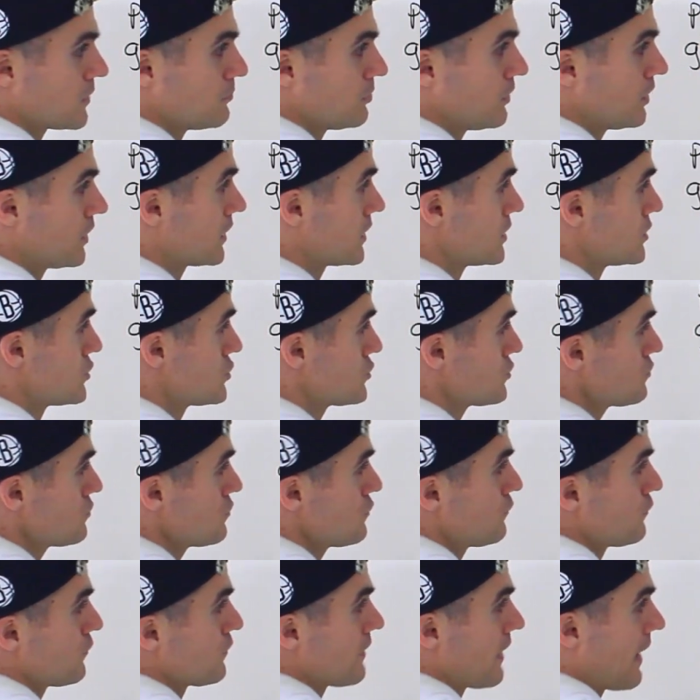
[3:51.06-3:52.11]
could plug in 2
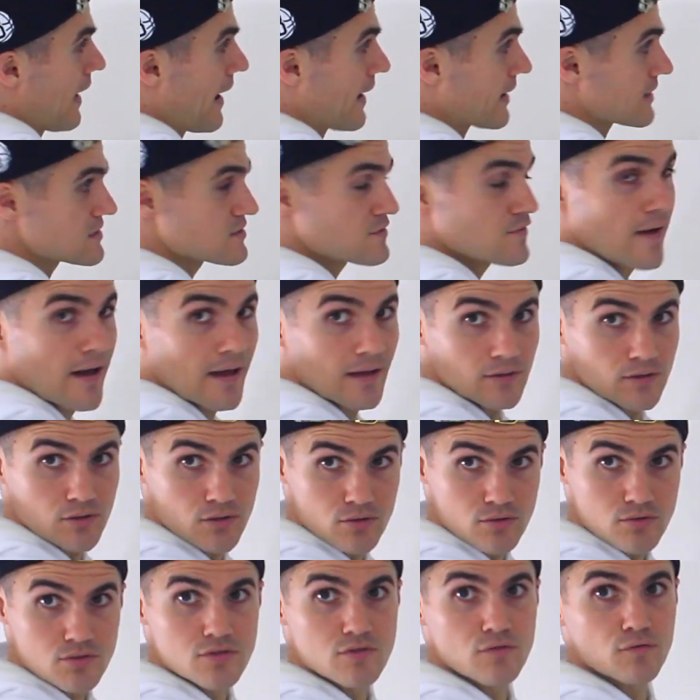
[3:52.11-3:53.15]
for the x
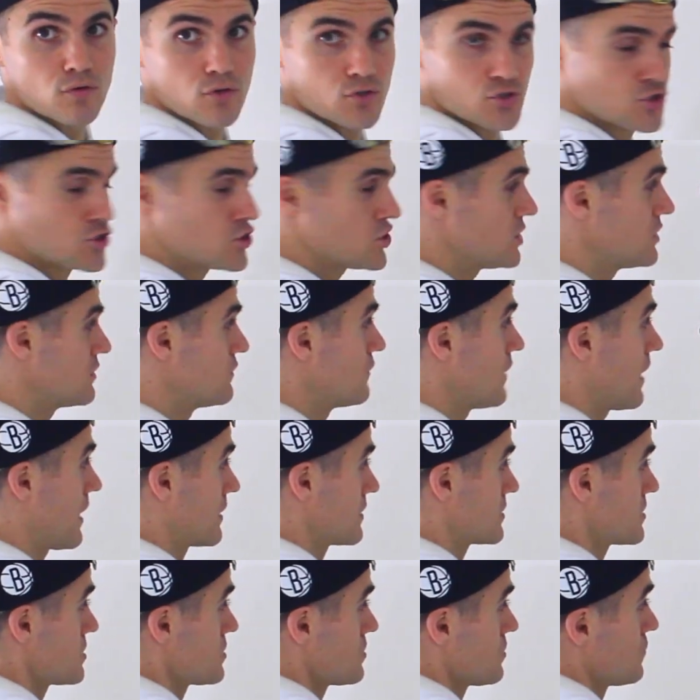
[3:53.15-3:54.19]
values for g of
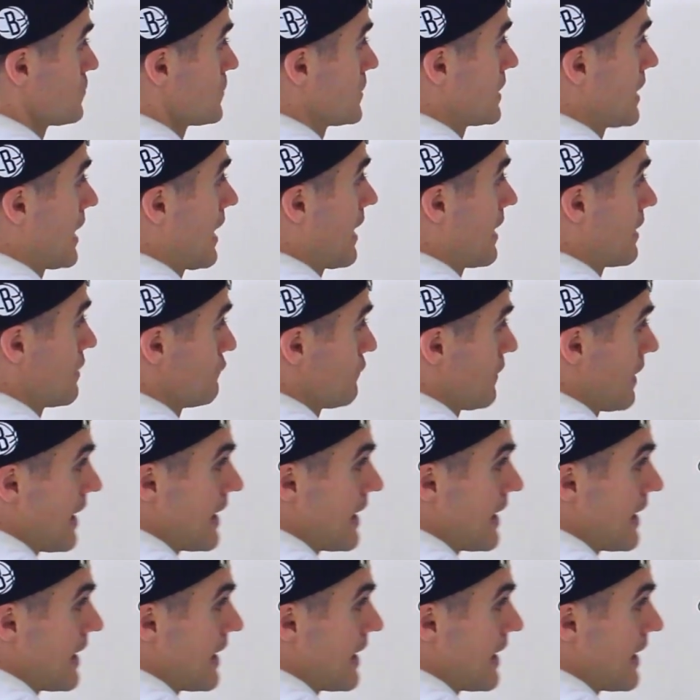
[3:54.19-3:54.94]
x. So we'd have